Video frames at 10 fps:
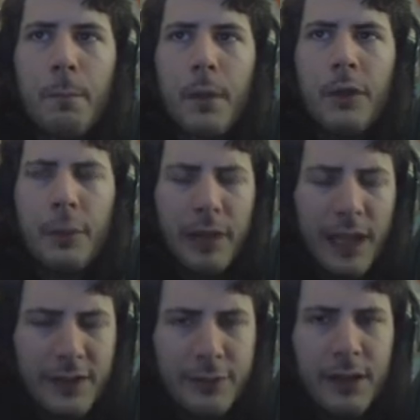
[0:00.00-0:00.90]
The
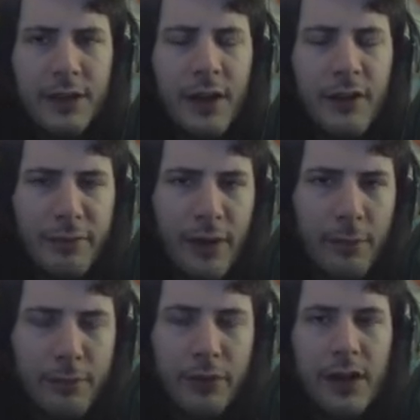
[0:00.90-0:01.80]
placement of
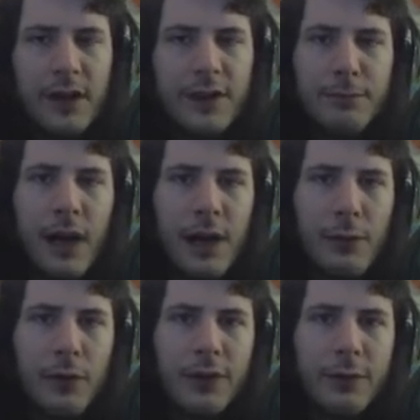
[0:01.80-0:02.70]
upgrades might
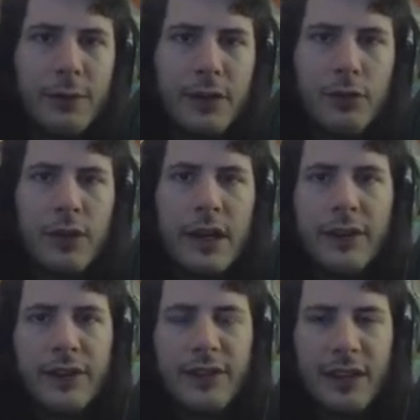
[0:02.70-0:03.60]
want to be tweaked
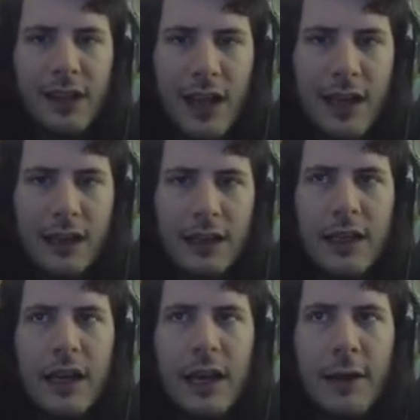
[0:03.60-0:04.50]

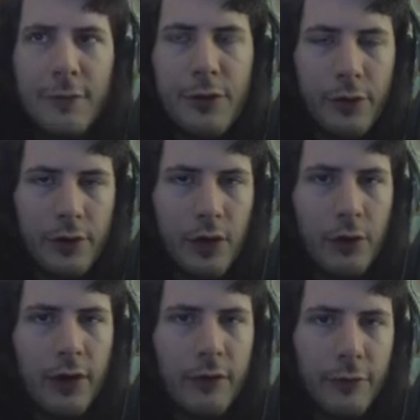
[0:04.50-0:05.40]
slightly if you're
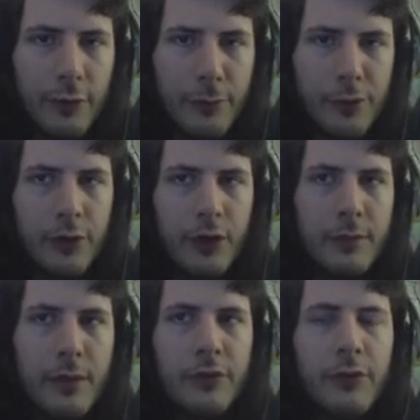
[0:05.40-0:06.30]
going for a purely
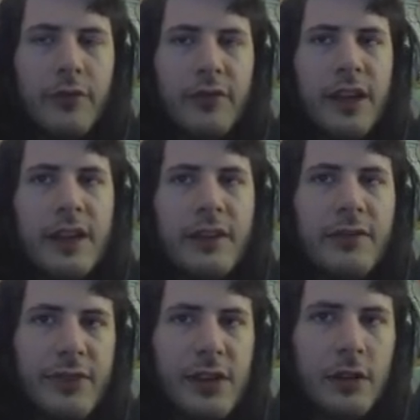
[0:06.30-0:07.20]
Metroidvania
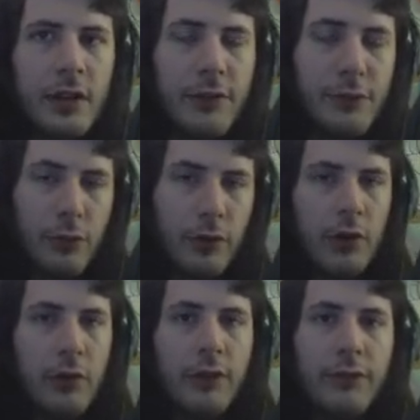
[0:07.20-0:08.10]
feel. If you are
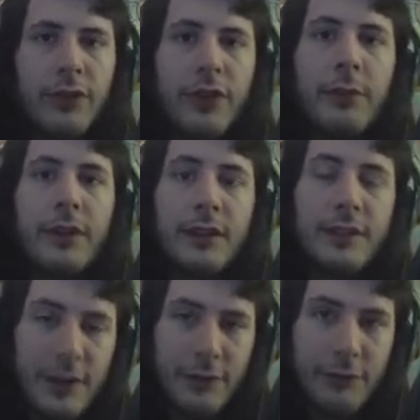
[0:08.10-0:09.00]
going for something
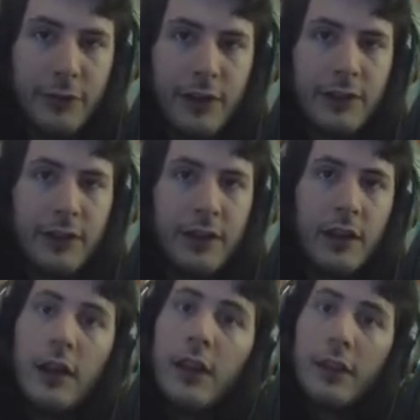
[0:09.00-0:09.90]
different,
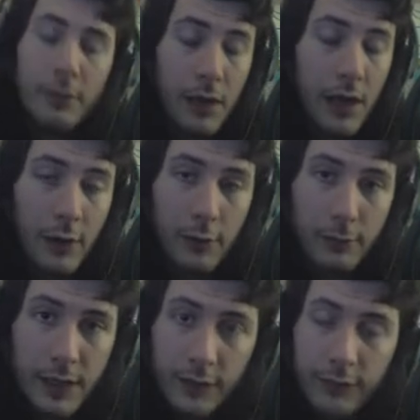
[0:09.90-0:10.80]
then by all
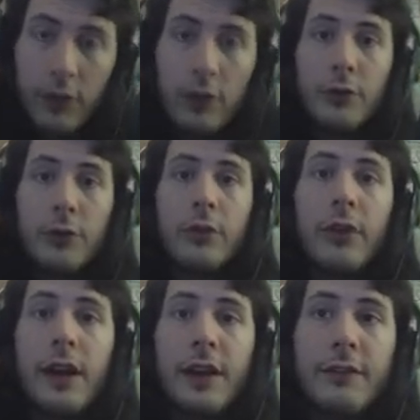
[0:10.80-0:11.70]
means follow your
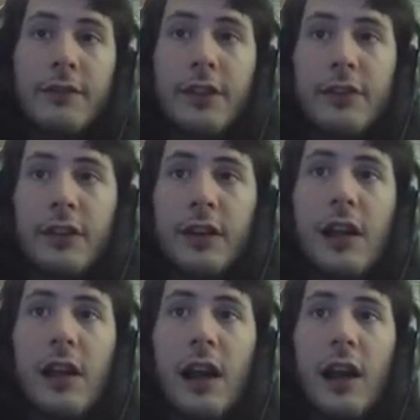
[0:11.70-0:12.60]
creative vision.
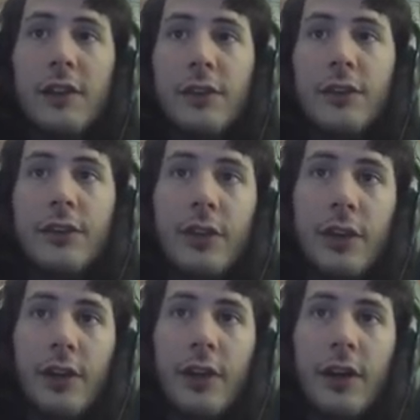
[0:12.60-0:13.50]
I just
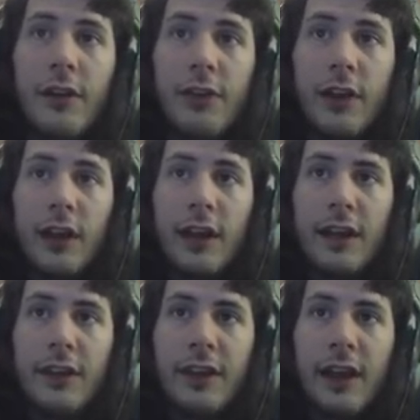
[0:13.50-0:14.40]
felt
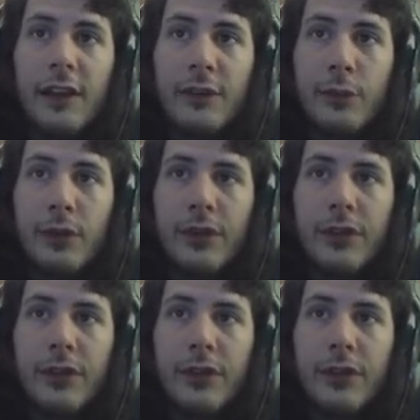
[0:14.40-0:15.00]
like that was